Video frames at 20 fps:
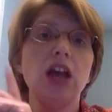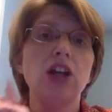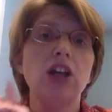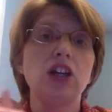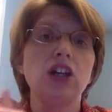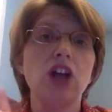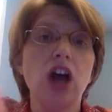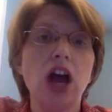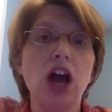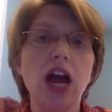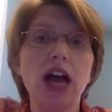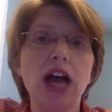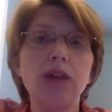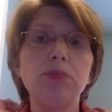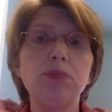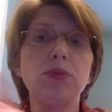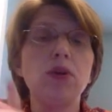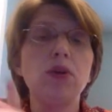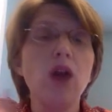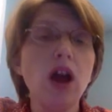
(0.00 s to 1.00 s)
God
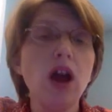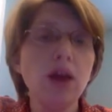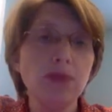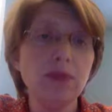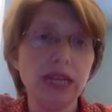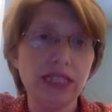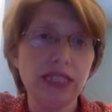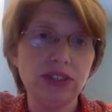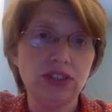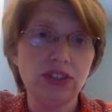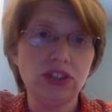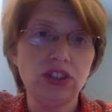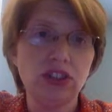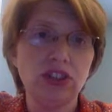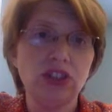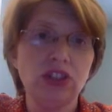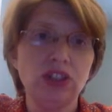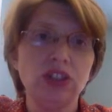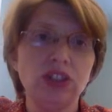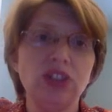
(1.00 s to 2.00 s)
promised
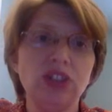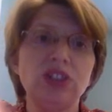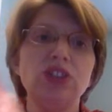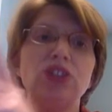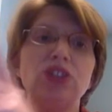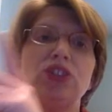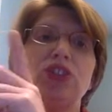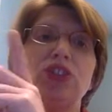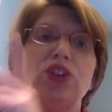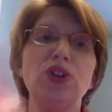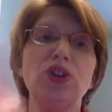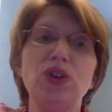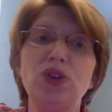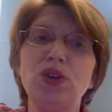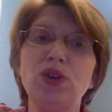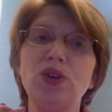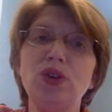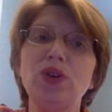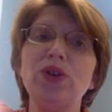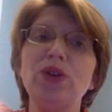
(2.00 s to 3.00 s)

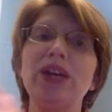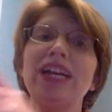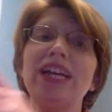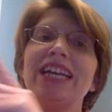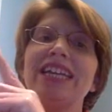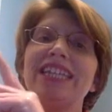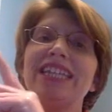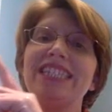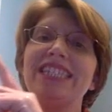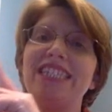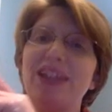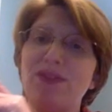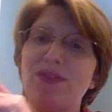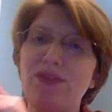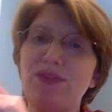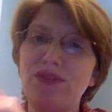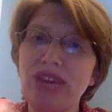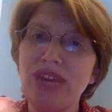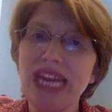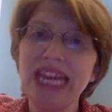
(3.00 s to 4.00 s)
to
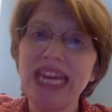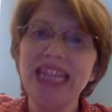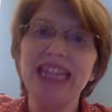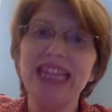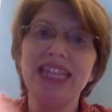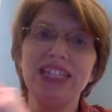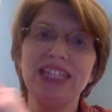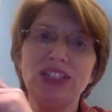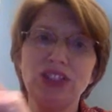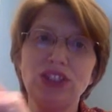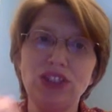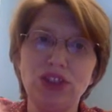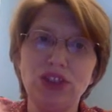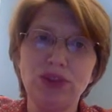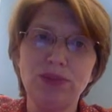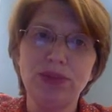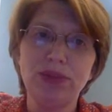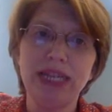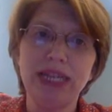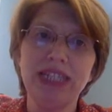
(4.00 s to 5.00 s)
defeat the
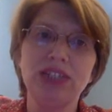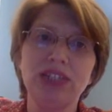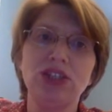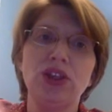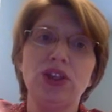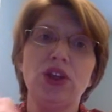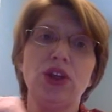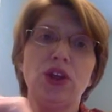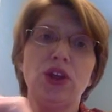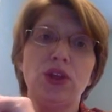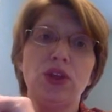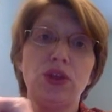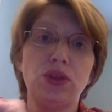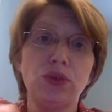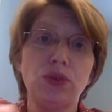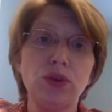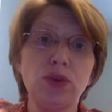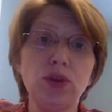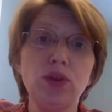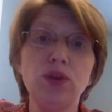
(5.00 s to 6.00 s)
serpent
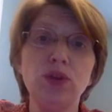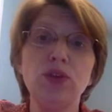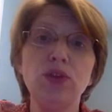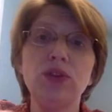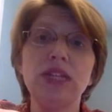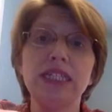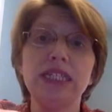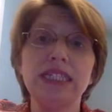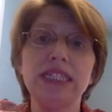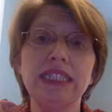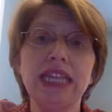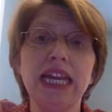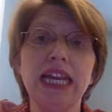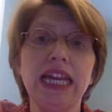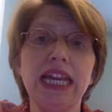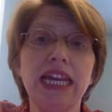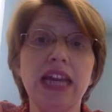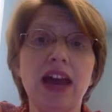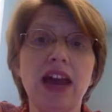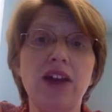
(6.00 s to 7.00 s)
through the
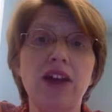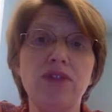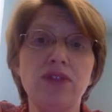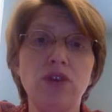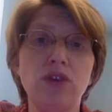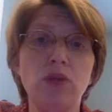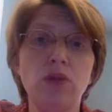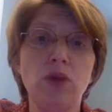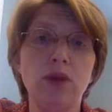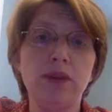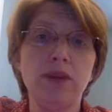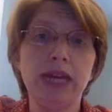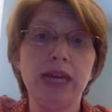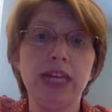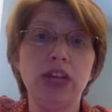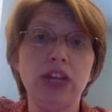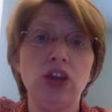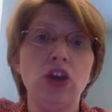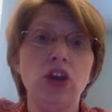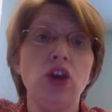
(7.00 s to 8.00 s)
seed of the woman
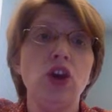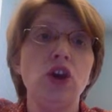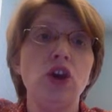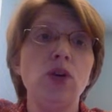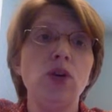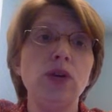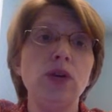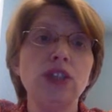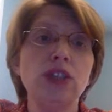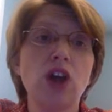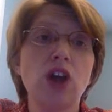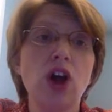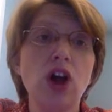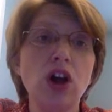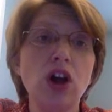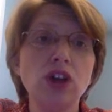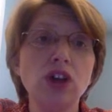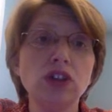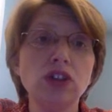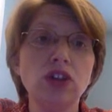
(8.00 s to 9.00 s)
who is
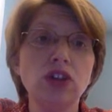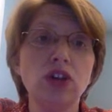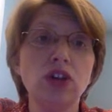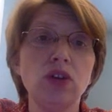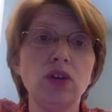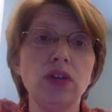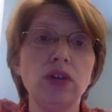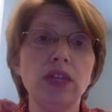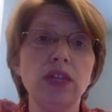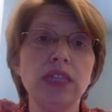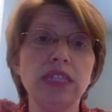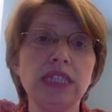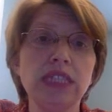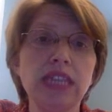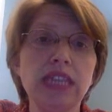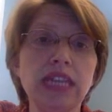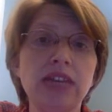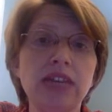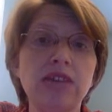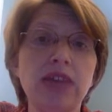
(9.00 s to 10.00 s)
also the
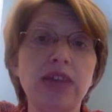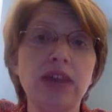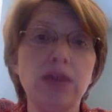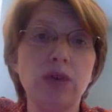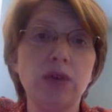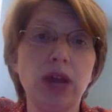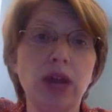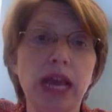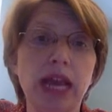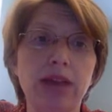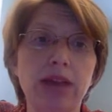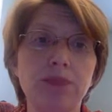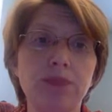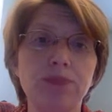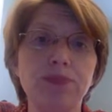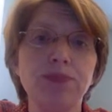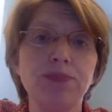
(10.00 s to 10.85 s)
seed of Abraham.